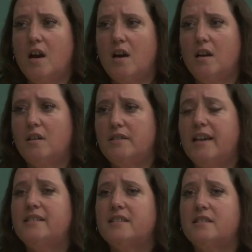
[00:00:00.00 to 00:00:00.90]
our
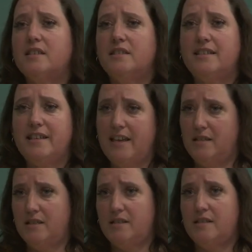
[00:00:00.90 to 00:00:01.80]
desks into
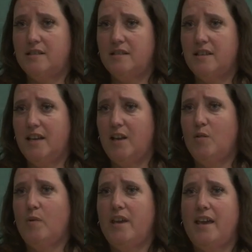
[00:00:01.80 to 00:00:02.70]
tents,
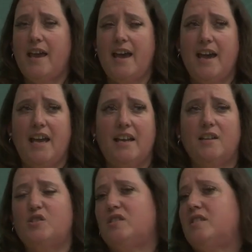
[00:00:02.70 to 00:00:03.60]
and we had
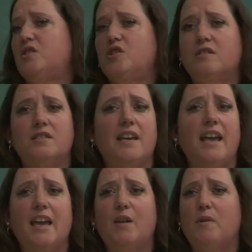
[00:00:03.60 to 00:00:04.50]
just a chill
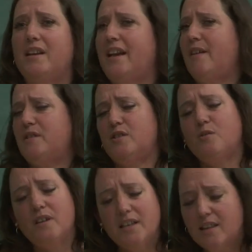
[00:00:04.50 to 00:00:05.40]
day. We didn't have to
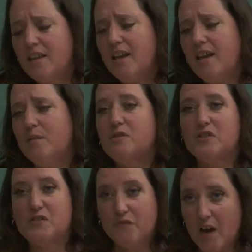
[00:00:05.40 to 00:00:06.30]
do anything. It was
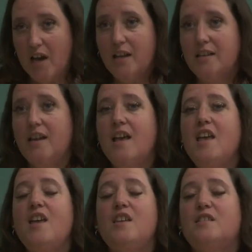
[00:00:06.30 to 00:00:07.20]
just fun.
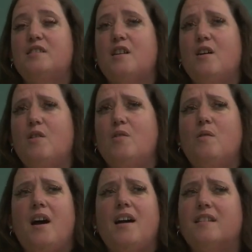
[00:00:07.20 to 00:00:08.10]

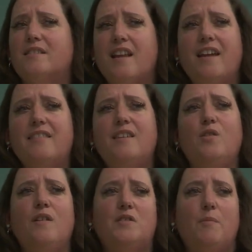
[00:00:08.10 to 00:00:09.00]
So I think
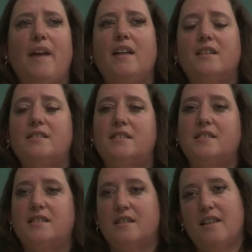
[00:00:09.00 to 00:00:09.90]
you have to balance the
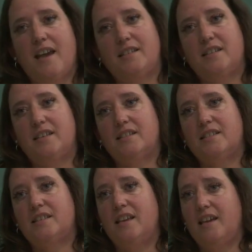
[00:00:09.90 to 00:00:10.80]

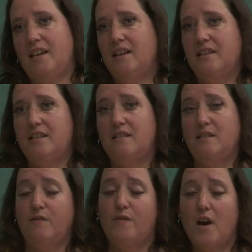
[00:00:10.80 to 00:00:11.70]
scholastics and
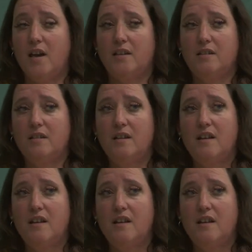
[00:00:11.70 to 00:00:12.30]
the fun.